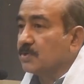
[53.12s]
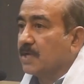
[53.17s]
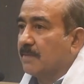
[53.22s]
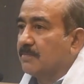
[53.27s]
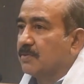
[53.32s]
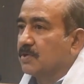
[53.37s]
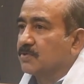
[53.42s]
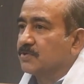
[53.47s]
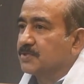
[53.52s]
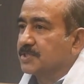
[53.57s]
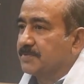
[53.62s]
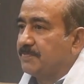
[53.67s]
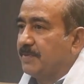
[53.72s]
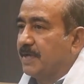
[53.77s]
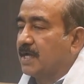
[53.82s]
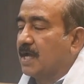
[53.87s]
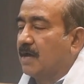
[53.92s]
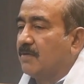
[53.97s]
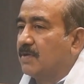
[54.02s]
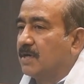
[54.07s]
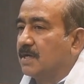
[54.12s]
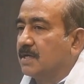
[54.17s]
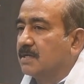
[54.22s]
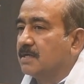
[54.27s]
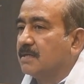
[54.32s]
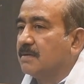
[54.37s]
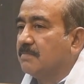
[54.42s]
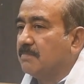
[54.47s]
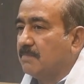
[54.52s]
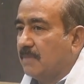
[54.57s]
able to speak our
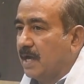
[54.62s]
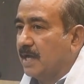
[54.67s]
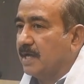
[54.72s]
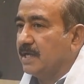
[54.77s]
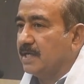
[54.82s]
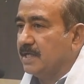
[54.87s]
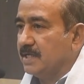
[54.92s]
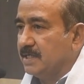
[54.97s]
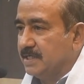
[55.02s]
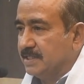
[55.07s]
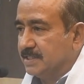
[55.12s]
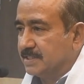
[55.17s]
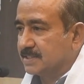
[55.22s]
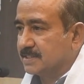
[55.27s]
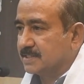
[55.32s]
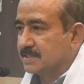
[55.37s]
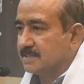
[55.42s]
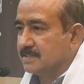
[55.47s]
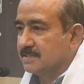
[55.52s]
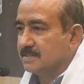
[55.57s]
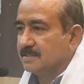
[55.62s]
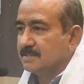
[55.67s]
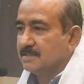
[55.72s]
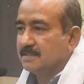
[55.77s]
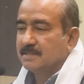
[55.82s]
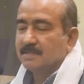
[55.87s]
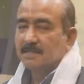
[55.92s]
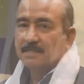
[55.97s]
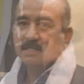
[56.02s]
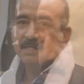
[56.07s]
mind in this.
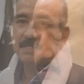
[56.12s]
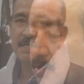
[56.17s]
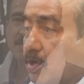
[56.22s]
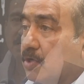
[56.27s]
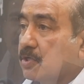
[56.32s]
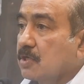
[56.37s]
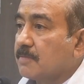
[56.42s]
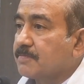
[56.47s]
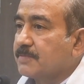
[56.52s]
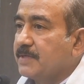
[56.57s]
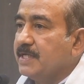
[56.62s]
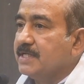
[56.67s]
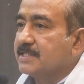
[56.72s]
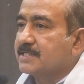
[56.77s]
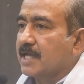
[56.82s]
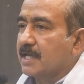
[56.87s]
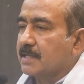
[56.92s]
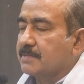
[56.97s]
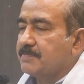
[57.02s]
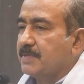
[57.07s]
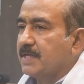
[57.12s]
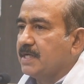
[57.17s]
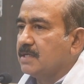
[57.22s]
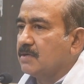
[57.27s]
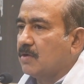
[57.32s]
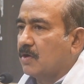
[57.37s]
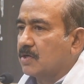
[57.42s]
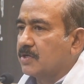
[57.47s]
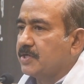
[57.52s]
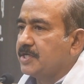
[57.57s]
A lot of things has been
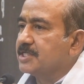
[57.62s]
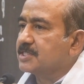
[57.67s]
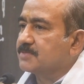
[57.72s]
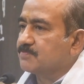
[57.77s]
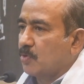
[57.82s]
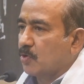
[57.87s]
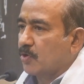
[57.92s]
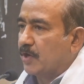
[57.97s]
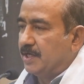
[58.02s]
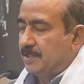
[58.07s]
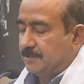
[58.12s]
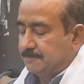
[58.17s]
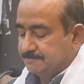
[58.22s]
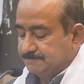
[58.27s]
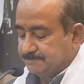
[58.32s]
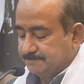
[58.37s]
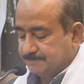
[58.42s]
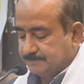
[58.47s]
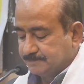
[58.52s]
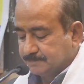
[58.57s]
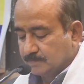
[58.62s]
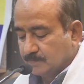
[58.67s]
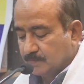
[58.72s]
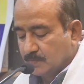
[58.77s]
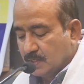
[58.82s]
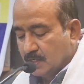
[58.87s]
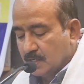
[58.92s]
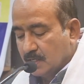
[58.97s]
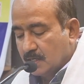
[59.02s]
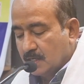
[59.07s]
already spoken,
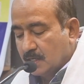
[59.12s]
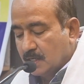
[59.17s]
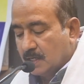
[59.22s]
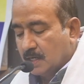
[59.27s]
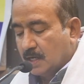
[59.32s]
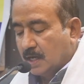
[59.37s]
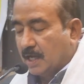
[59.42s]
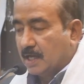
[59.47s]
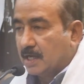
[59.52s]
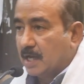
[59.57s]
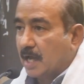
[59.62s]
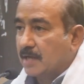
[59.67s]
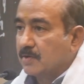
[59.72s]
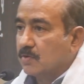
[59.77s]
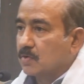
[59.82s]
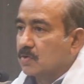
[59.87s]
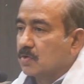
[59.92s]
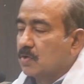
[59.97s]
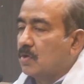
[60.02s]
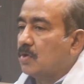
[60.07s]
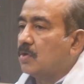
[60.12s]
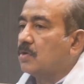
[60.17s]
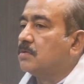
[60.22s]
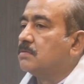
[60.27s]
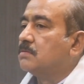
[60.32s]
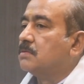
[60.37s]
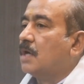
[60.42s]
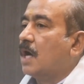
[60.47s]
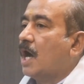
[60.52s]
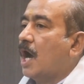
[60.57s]
and I don't know
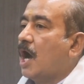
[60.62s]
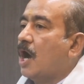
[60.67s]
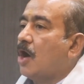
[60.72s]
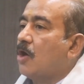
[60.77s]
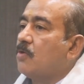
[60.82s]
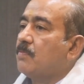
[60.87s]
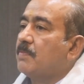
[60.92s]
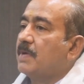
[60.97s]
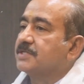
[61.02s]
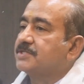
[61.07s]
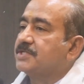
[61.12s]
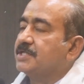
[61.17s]
how much